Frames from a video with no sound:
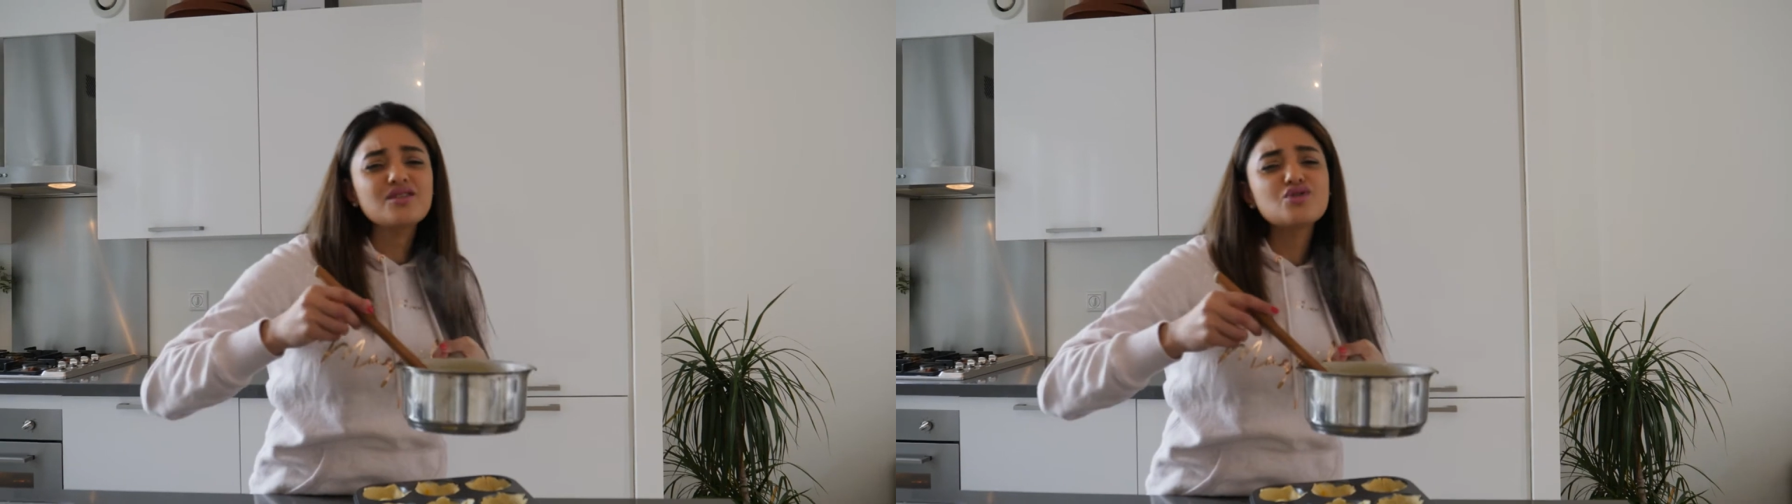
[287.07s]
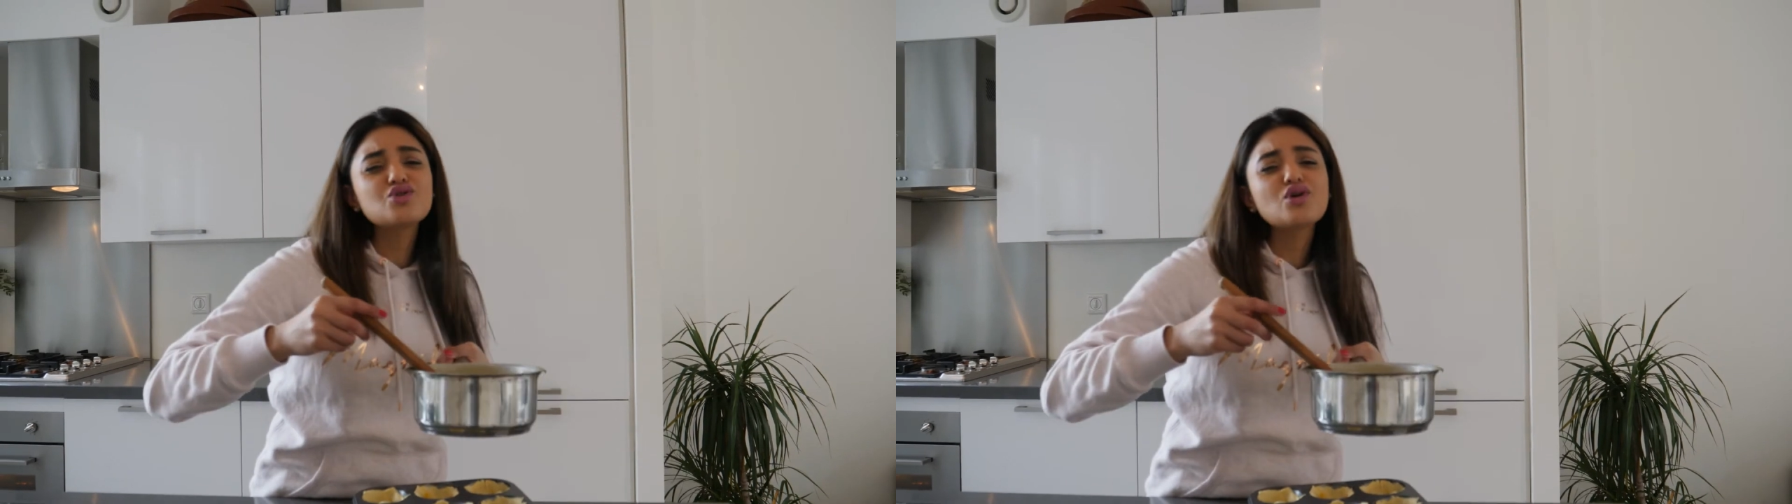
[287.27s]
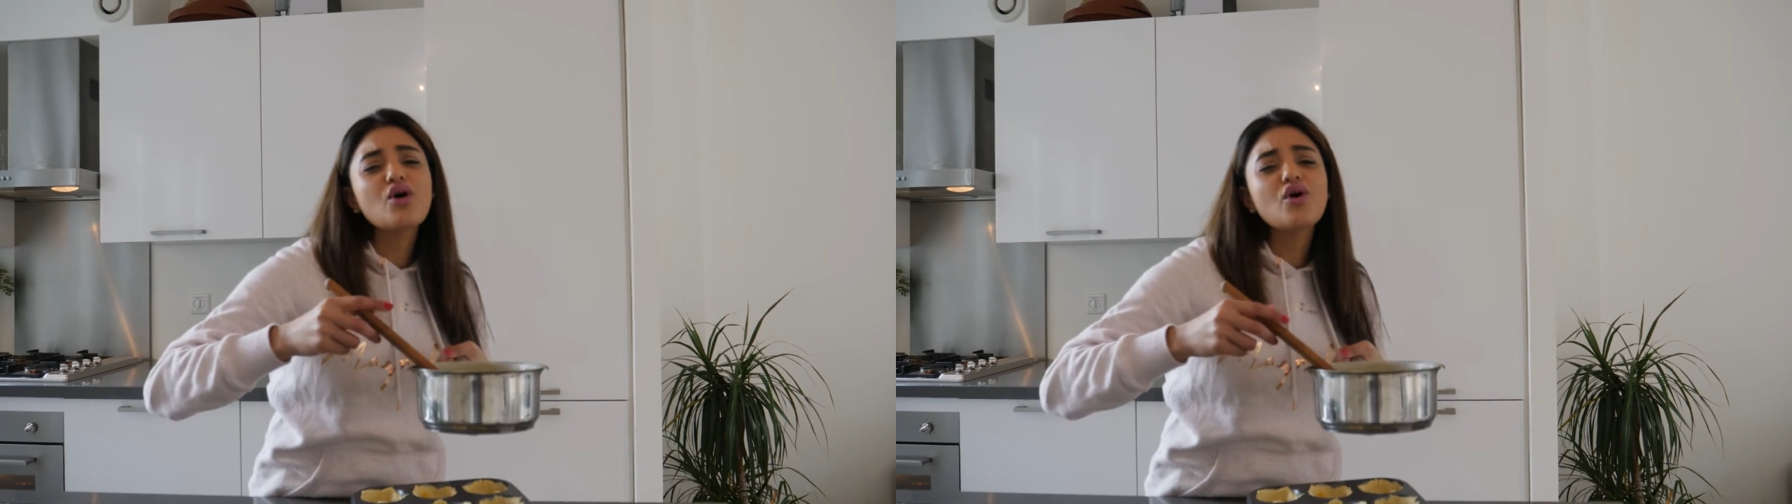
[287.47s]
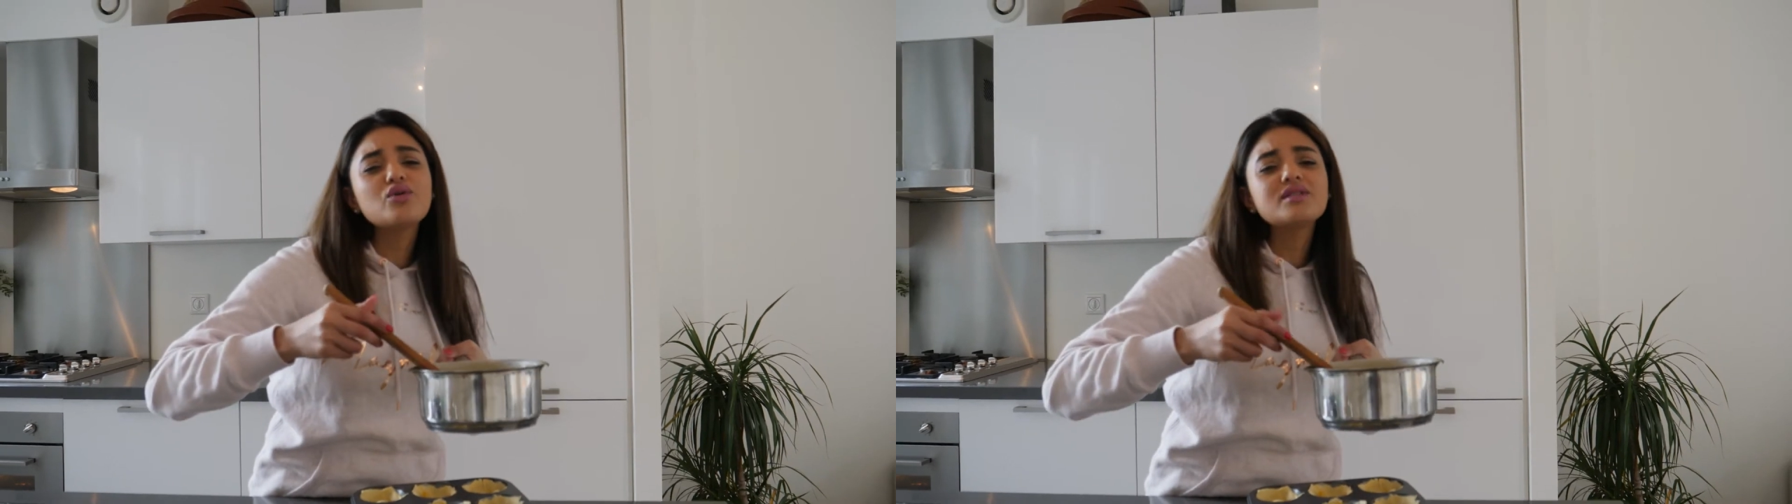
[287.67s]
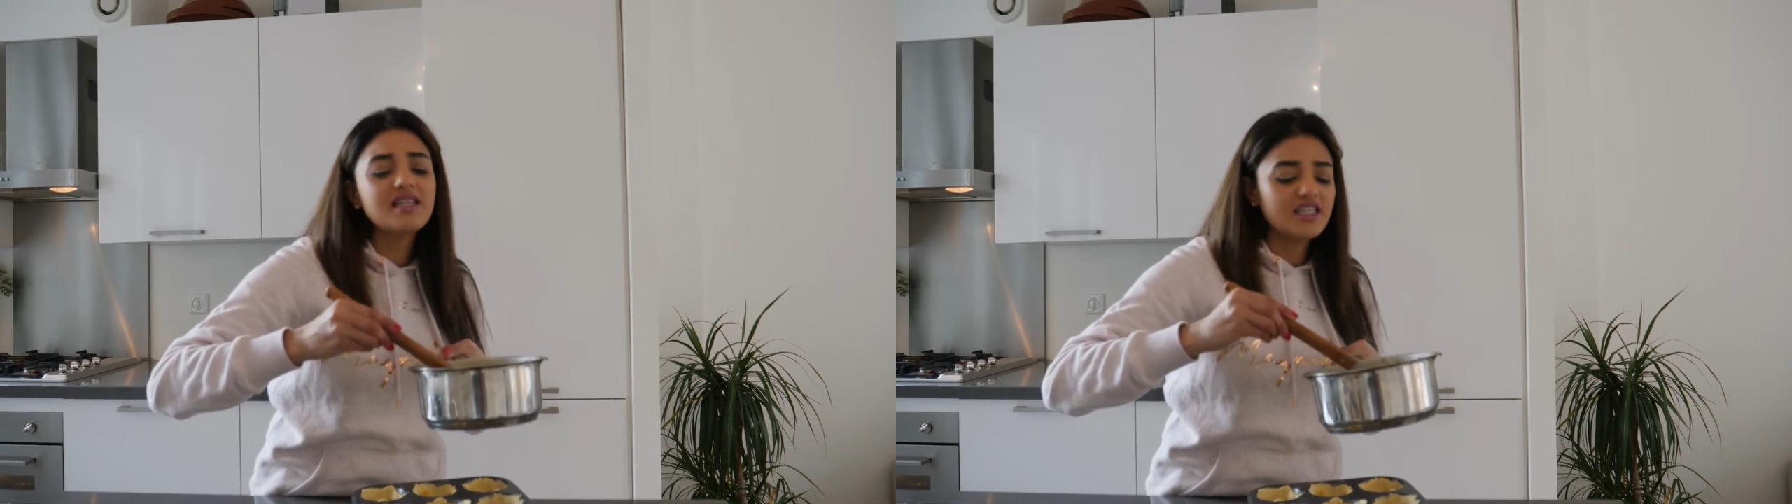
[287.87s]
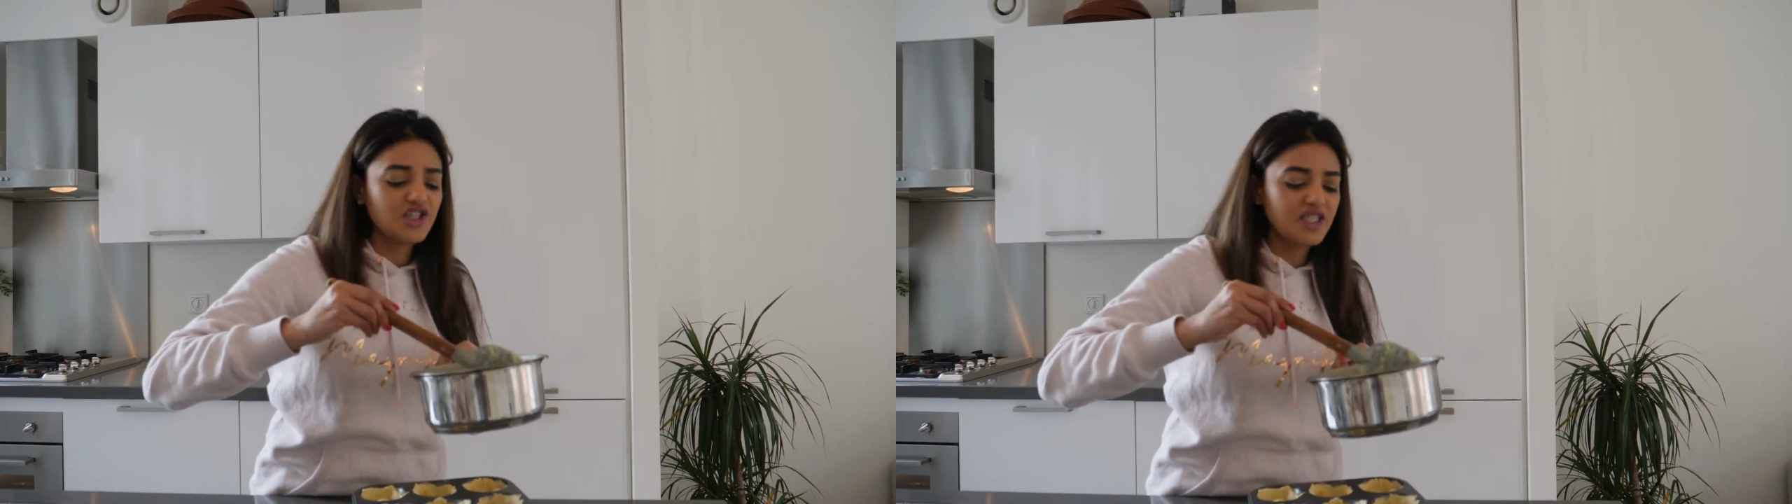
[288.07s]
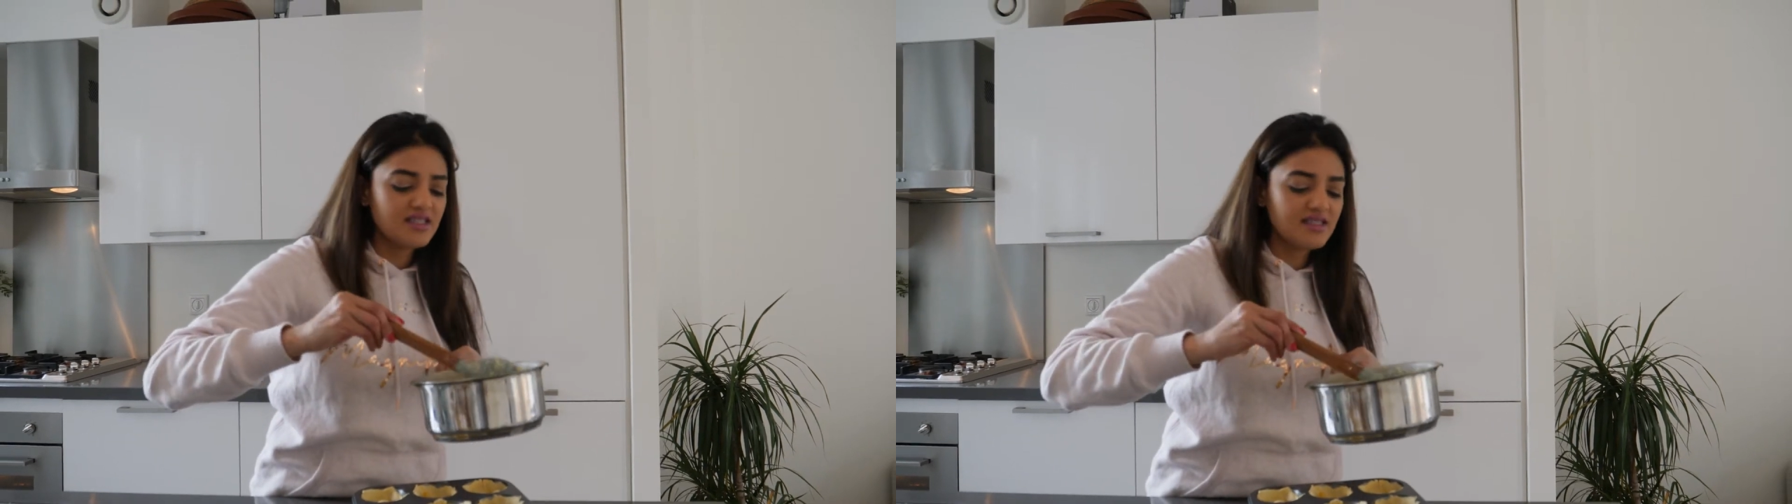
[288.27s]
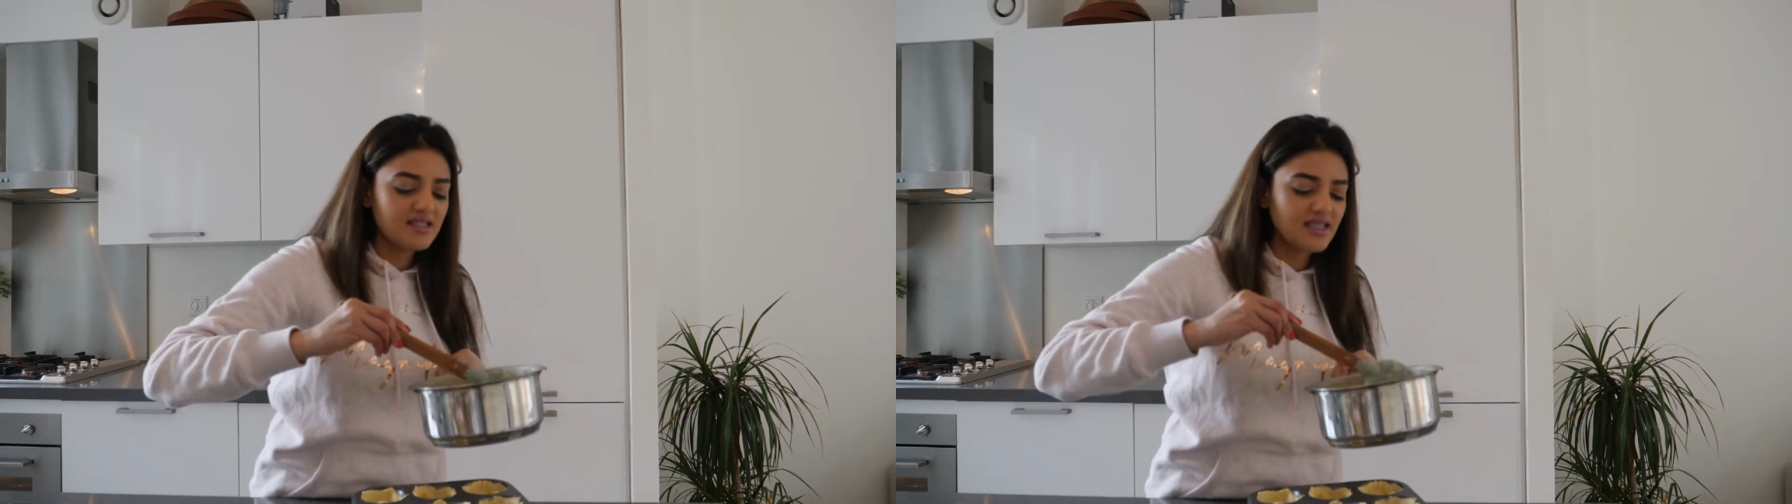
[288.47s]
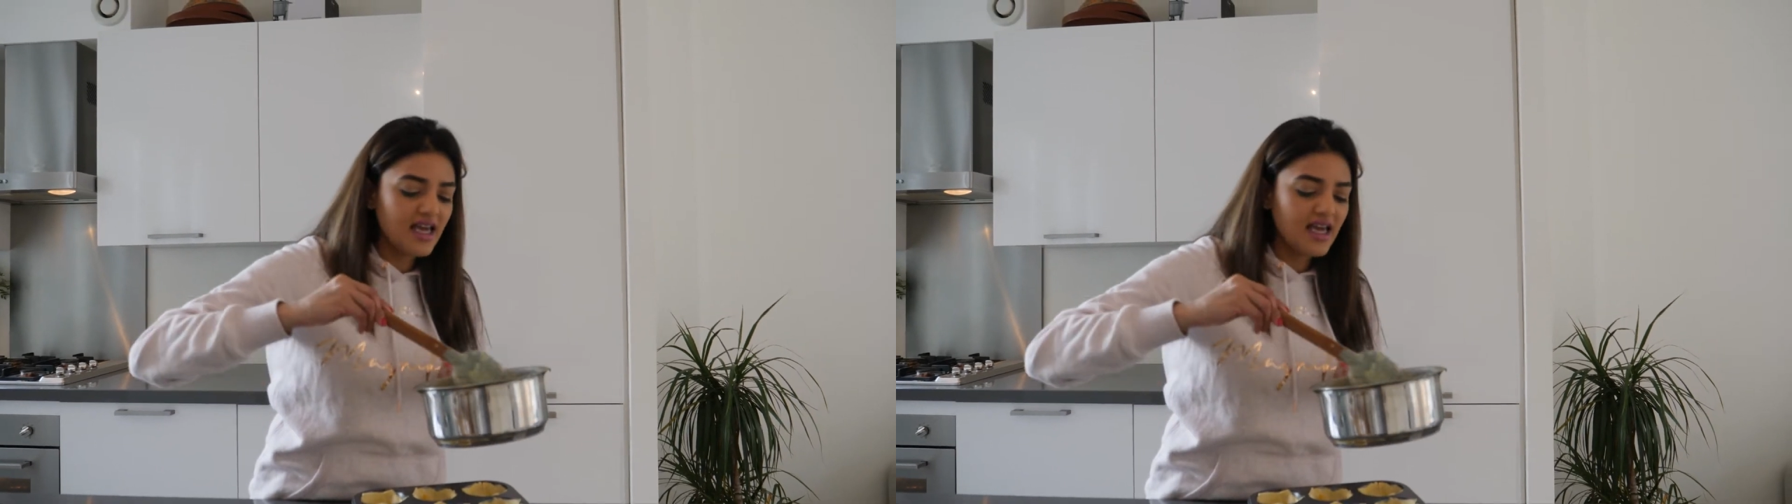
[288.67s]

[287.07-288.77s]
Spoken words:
is so delicious